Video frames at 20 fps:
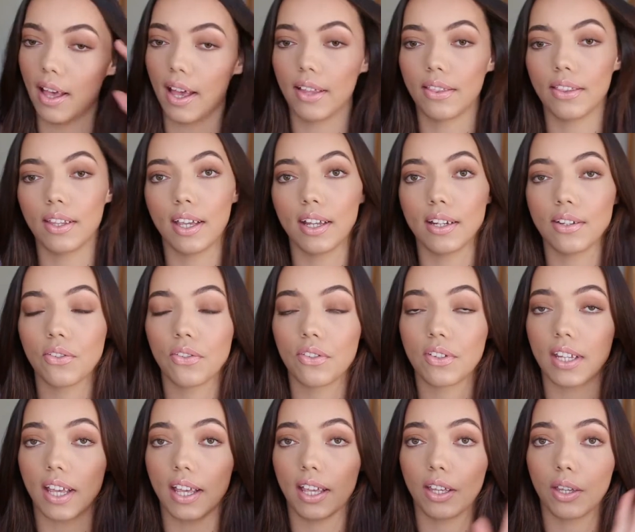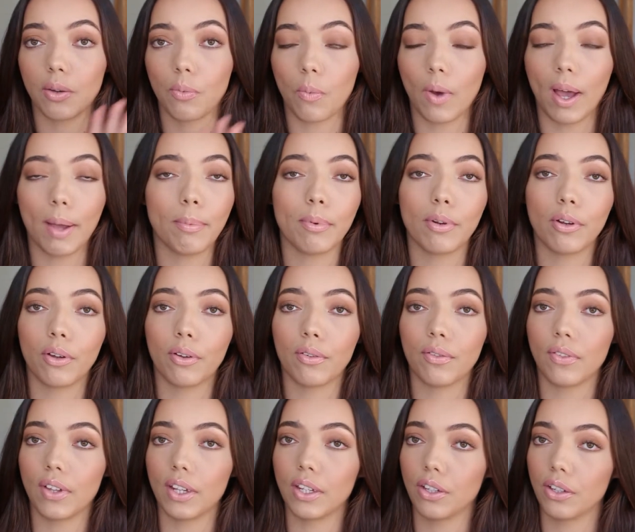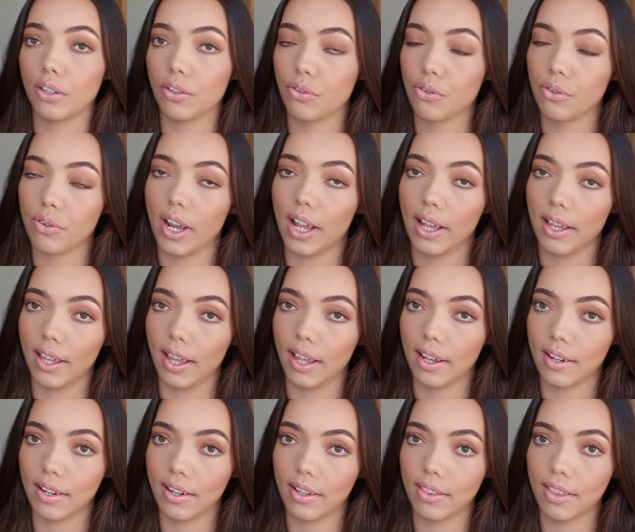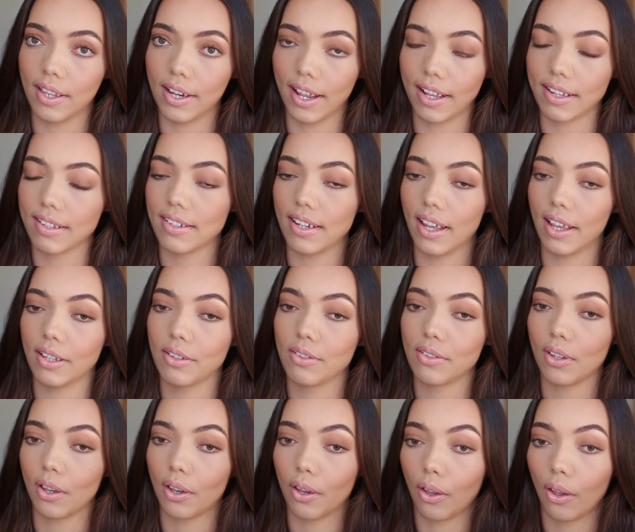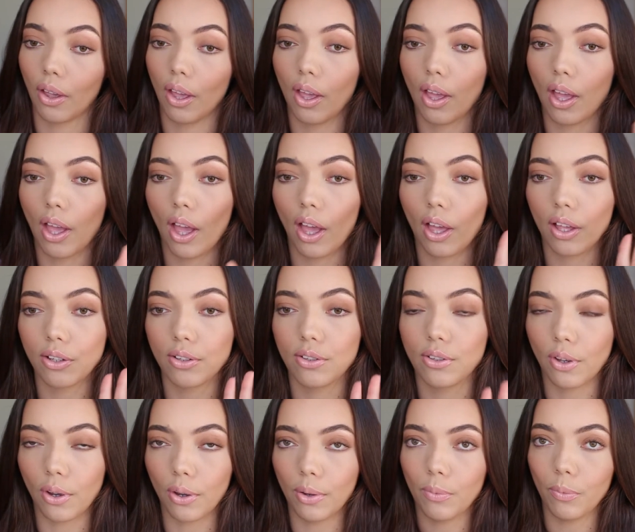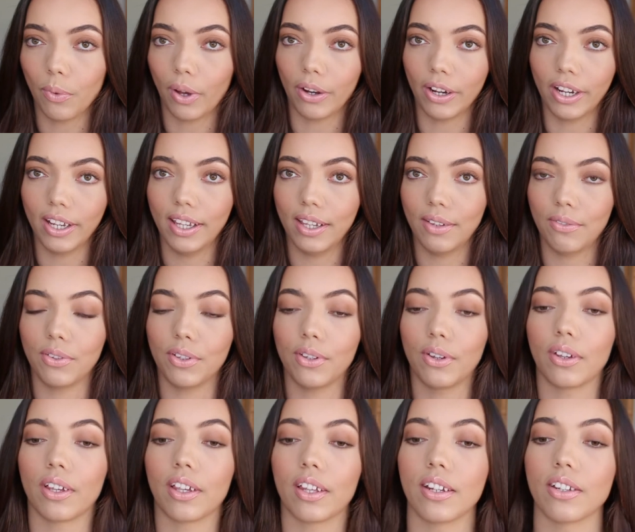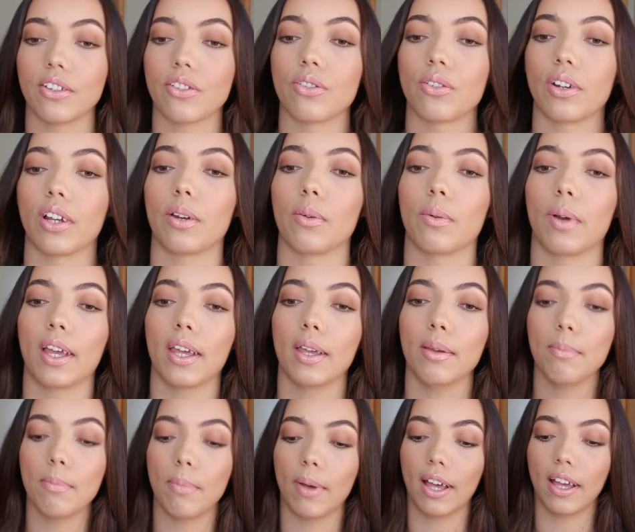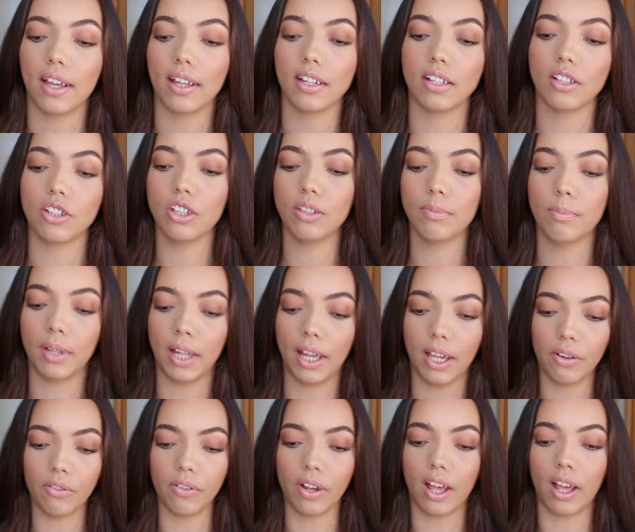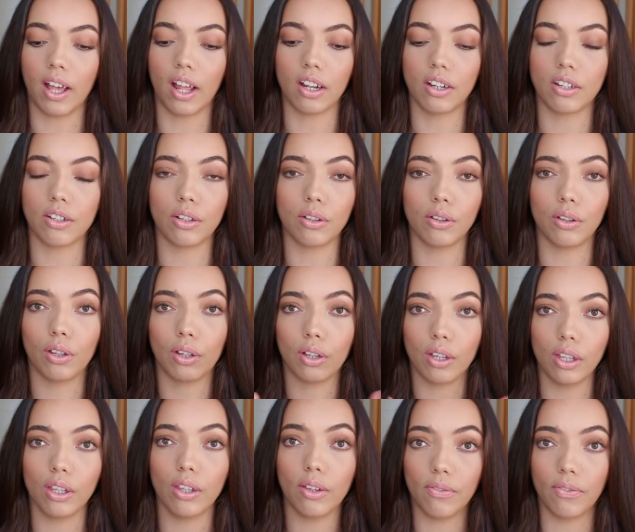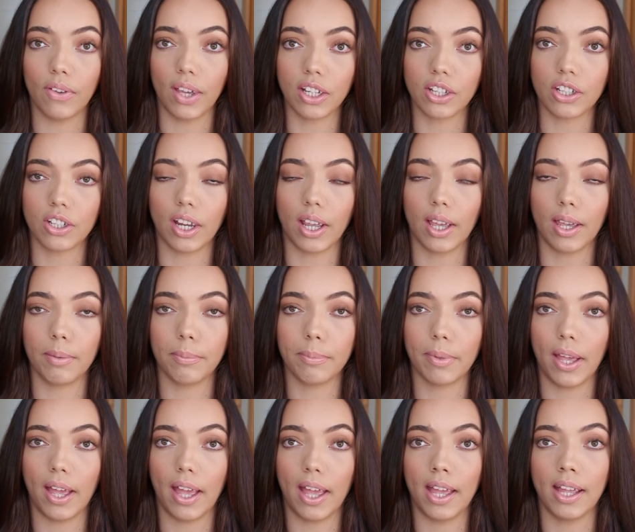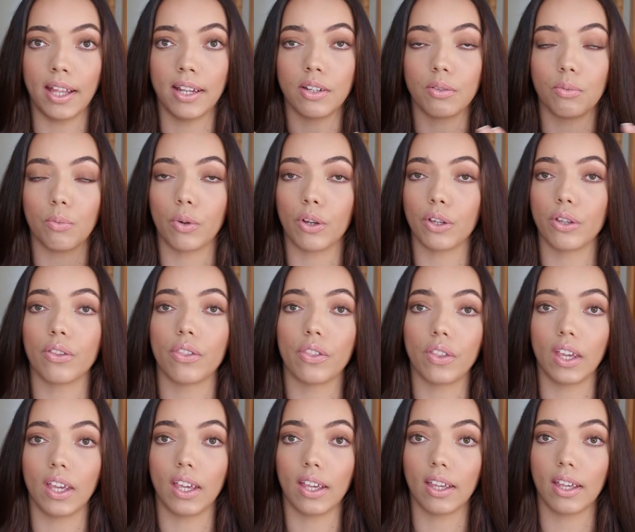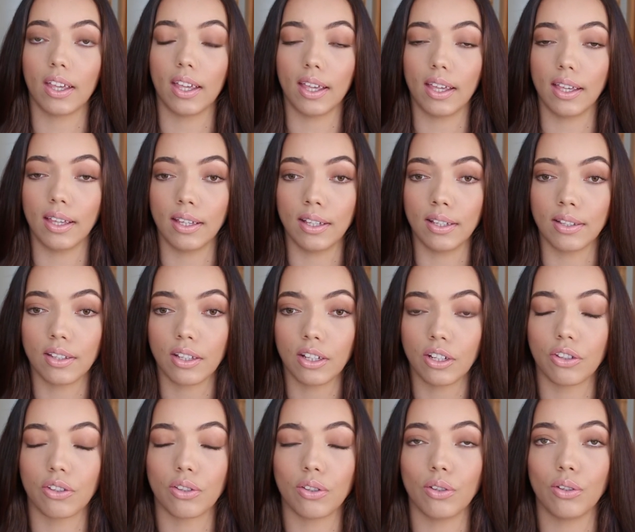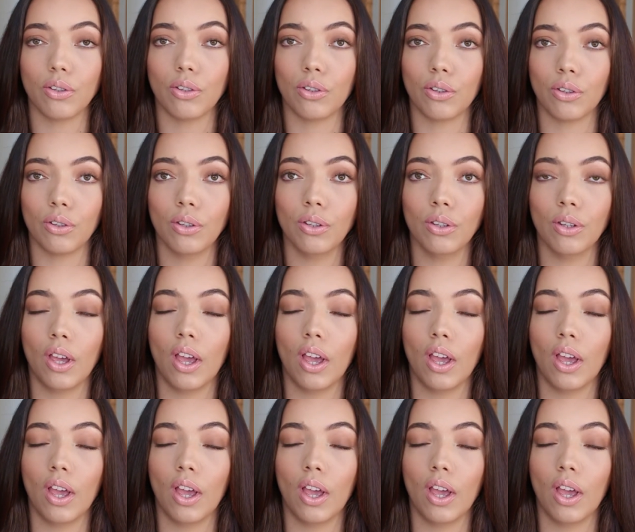At the end of the day you can wipe it off and you can try again the next day. So don't worry if you don't get it straight away, but just play around, look at your face shape and what you think is going to suit you.